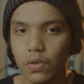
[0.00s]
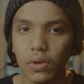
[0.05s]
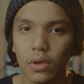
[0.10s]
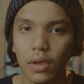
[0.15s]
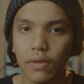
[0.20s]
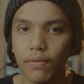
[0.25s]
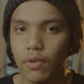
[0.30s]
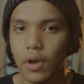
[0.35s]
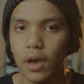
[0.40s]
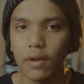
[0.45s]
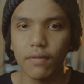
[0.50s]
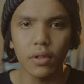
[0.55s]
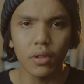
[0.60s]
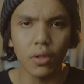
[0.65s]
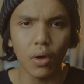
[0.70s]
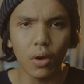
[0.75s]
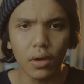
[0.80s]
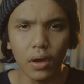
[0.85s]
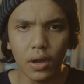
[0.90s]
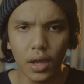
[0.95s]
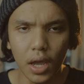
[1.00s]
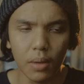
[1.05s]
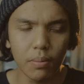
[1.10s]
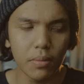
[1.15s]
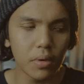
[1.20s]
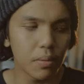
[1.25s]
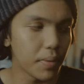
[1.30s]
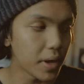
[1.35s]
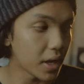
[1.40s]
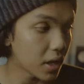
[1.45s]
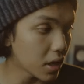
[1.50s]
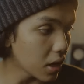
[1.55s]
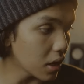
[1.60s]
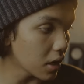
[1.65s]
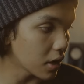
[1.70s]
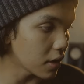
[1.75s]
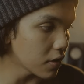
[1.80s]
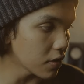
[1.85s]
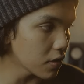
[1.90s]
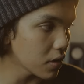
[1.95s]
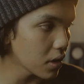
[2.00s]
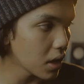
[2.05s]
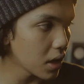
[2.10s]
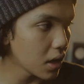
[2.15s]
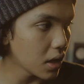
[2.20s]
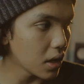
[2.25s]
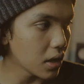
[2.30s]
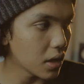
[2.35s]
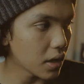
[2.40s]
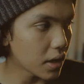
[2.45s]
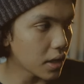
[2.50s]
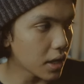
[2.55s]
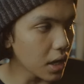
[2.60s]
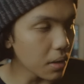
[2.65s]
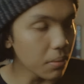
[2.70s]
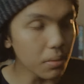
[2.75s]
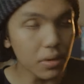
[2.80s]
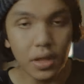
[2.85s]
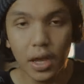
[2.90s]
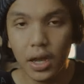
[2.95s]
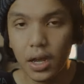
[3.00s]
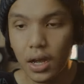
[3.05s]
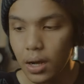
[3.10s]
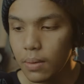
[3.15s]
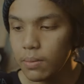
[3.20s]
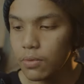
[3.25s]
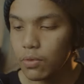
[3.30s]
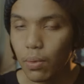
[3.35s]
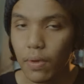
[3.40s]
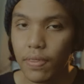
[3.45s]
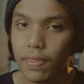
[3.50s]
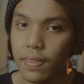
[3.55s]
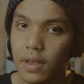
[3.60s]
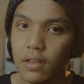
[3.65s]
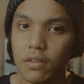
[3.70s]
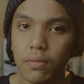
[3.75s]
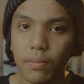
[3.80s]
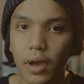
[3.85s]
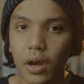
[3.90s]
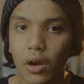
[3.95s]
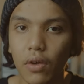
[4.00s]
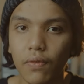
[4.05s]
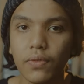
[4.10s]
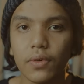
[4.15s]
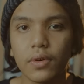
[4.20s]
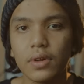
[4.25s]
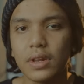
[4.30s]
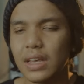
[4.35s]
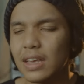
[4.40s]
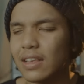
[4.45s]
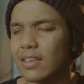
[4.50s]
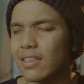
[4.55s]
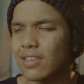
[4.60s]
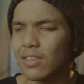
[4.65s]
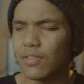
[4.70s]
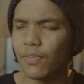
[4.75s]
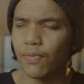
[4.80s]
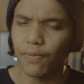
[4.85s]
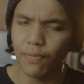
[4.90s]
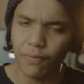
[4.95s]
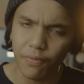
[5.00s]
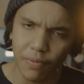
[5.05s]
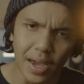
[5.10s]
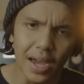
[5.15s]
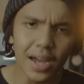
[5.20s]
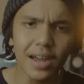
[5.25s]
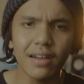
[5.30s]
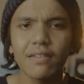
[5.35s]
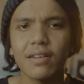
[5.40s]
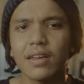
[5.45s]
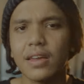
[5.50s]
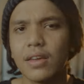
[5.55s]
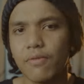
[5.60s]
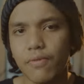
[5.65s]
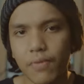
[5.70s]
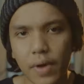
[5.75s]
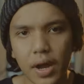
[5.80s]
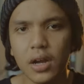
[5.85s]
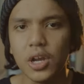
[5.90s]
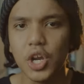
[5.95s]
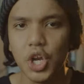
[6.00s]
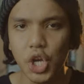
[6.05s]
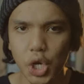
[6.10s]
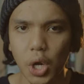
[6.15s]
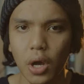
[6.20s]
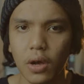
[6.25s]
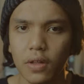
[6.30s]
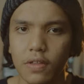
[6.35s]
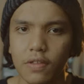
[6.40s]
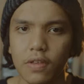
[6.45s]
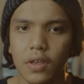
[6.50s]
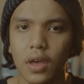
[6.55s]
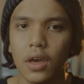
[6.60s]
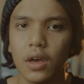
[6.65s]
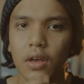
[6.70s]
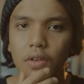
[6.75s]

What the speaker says: so if you have a longer cable, because the cable that comes with this microphone is very, very short.